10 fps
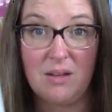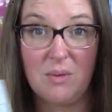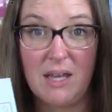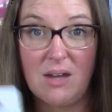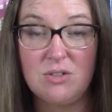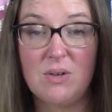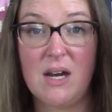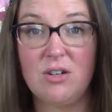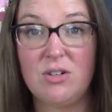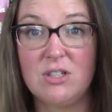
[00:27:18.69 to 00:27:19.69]
We count to
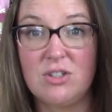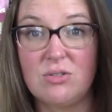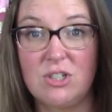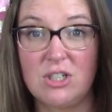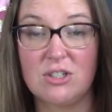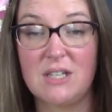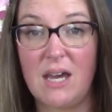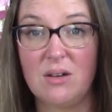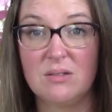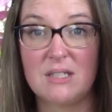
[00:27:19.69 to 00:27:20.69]
100, so she just
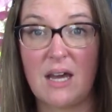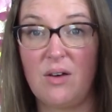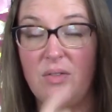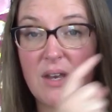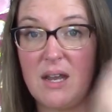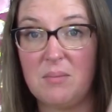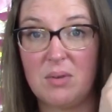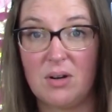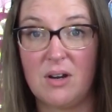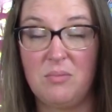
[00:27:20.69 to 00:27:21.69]
counts out the
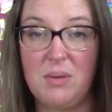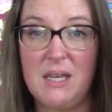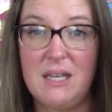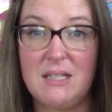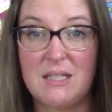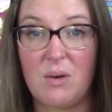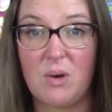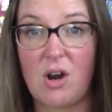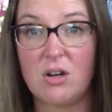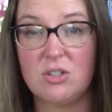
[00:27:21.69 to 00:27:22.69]
number of beads that
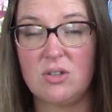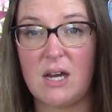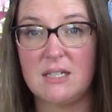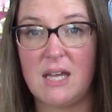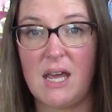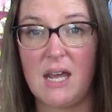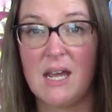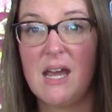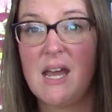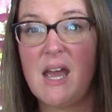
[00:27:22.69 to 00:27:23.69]
we are to that day.